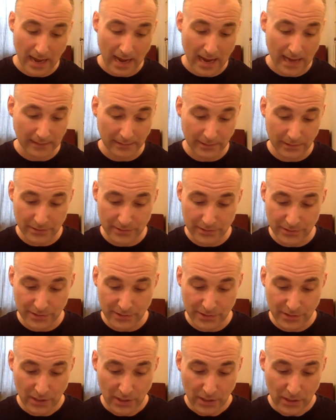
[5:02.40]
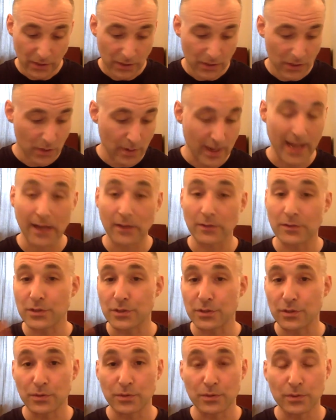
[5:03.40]
Islanders know how
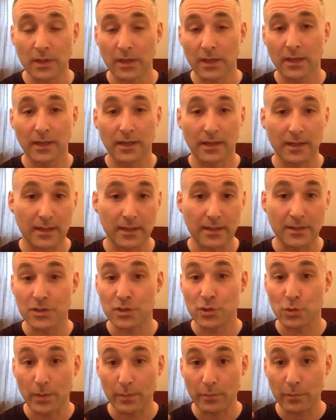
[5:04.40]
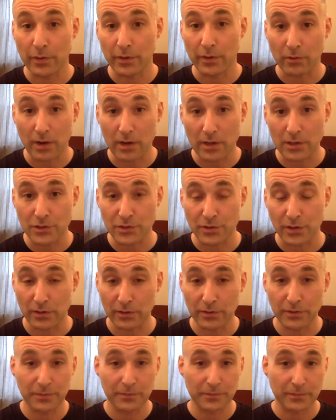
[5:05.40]
to swim with a crawl
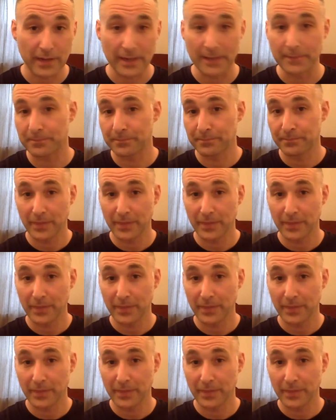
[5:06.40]
stroke, right?